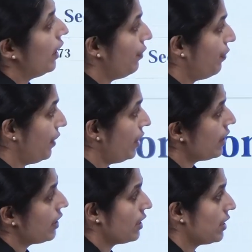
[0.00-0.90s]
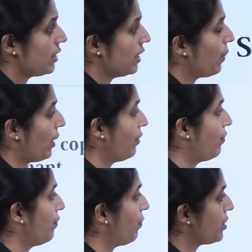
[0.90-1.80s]
if we see
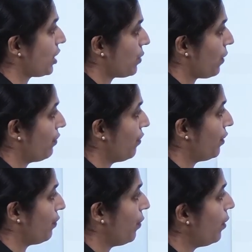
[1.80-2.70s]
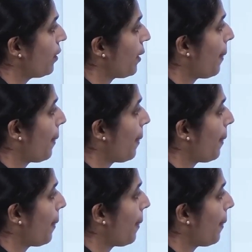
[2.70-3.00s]
154, section 154,